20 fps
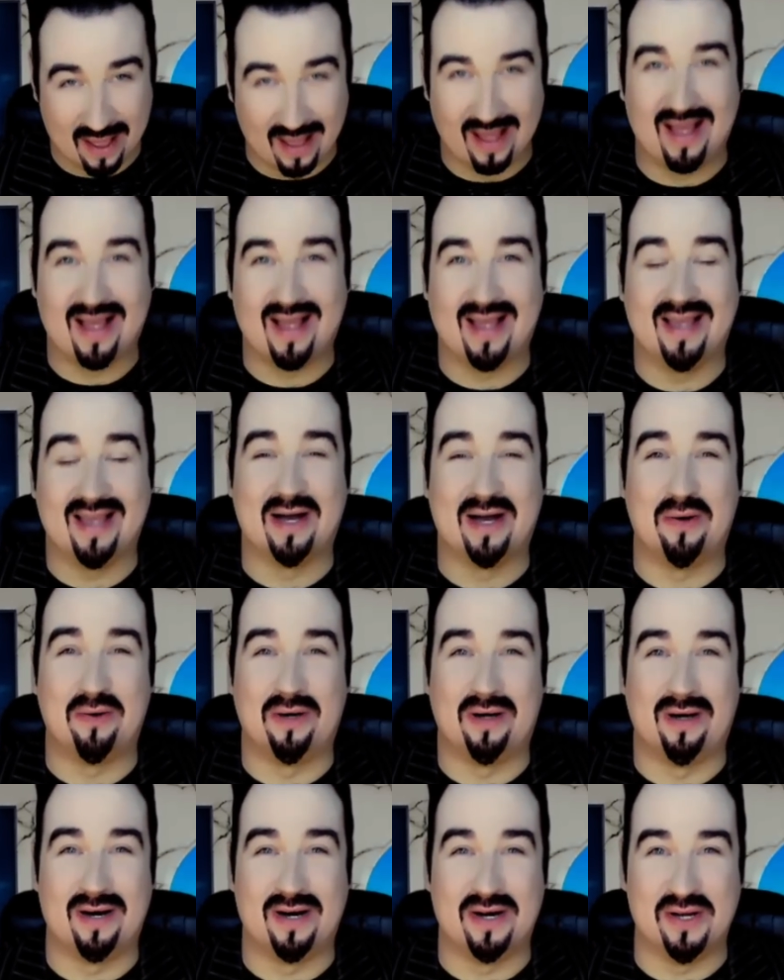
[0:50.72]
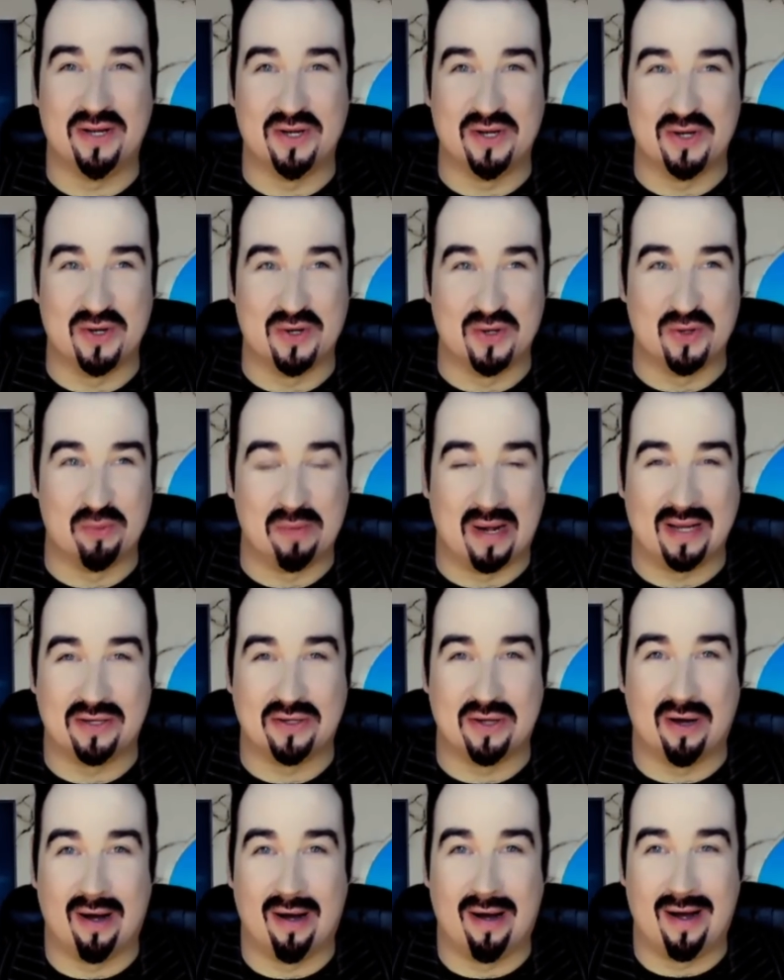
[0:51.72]
Hi, how are you? My
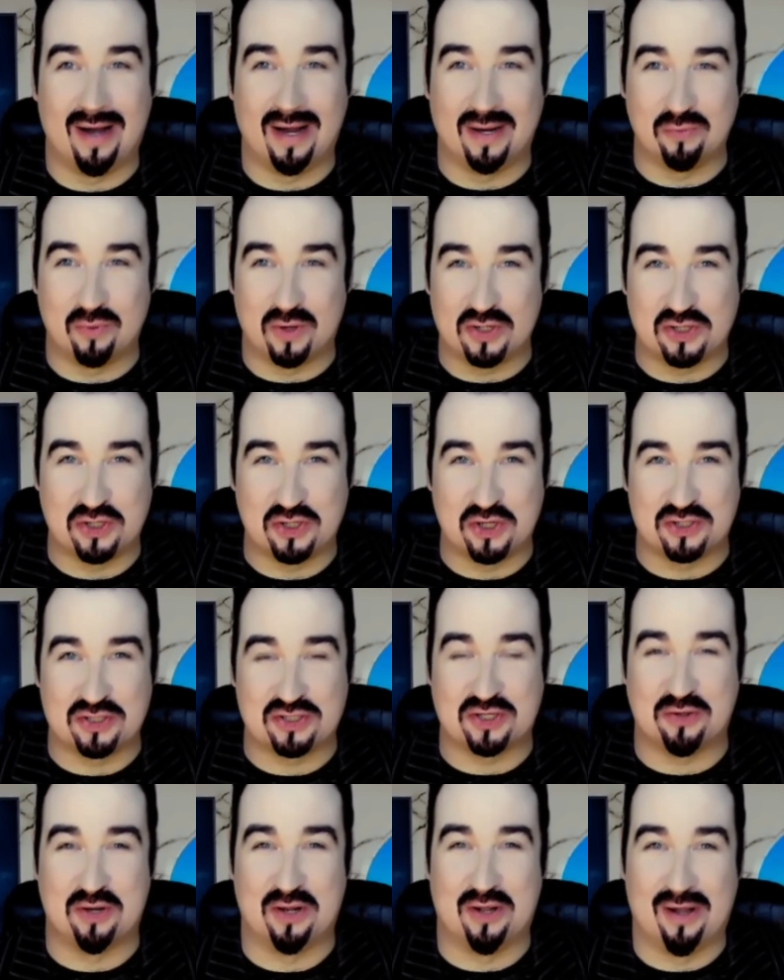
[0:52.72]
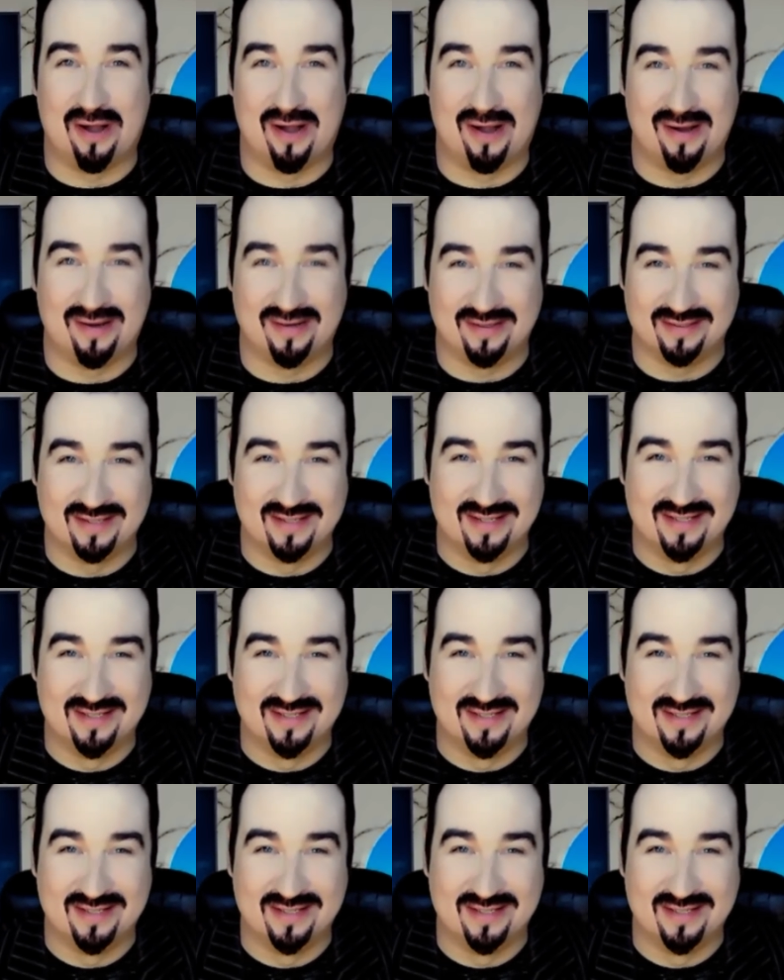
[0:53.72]
God, what took so long?